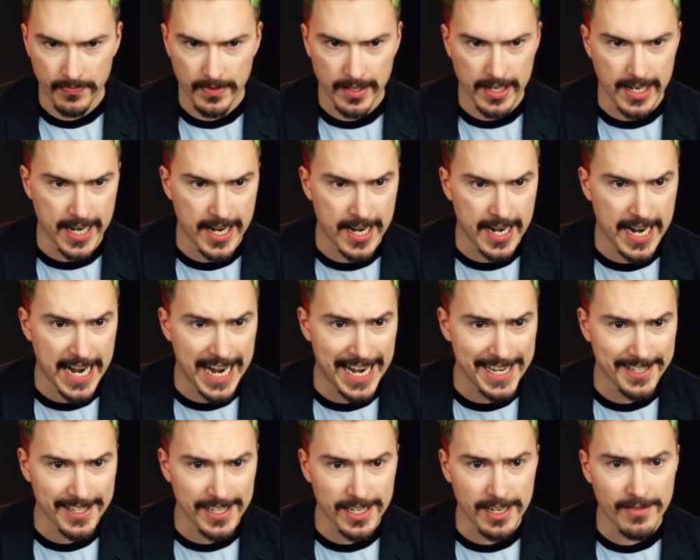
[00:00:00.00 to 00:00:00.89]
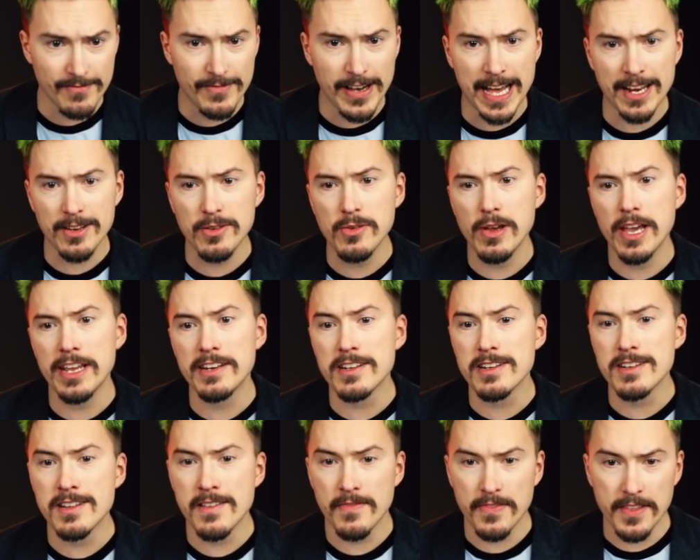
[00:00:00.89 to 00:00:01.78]
As it
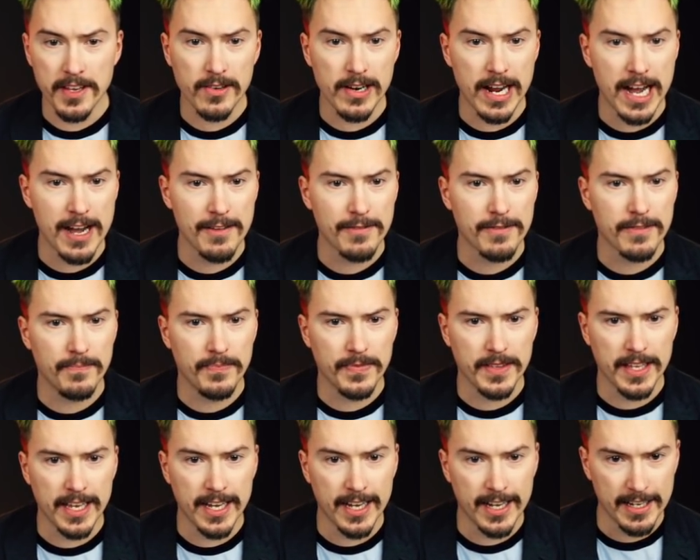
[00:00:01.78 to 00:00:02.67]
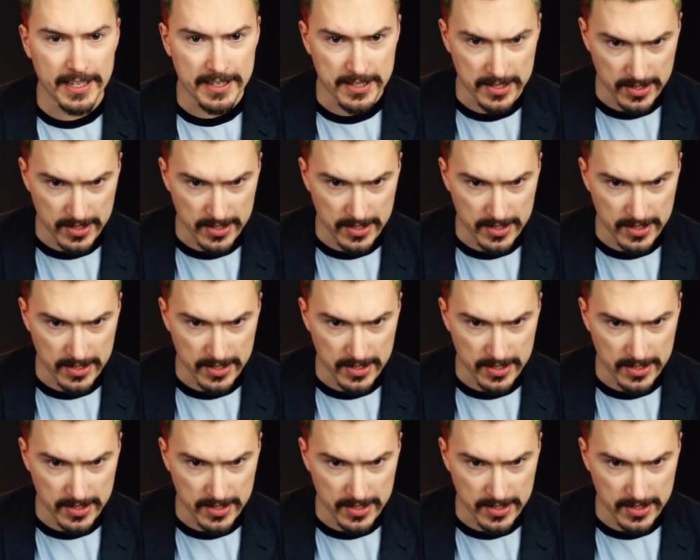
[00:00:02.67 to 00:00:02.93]
evaluated the graph, it